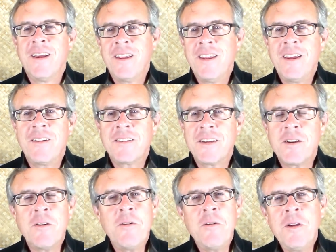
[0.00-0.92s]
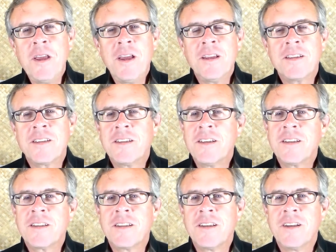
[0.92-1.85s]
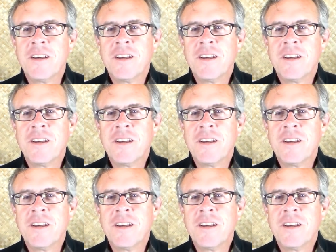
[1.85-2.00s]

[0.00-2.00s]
And the ego says, oh yes, just,